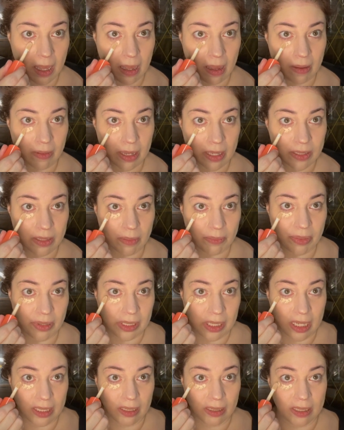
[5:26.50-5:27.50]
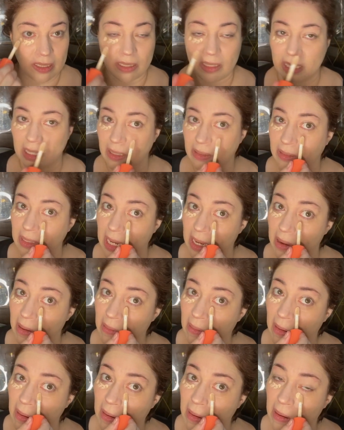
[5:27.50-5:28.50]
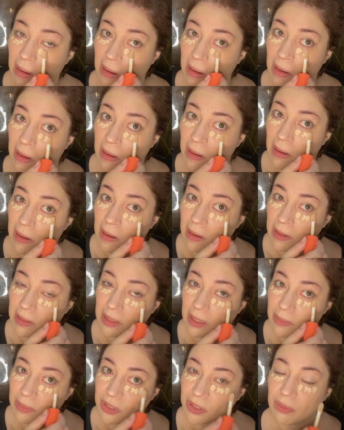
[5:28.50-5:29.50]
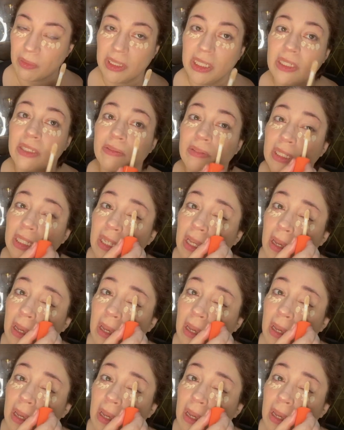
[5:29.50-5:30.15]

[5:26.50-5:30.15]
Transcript: Okay, so I'm putting on the concealer now, number 23.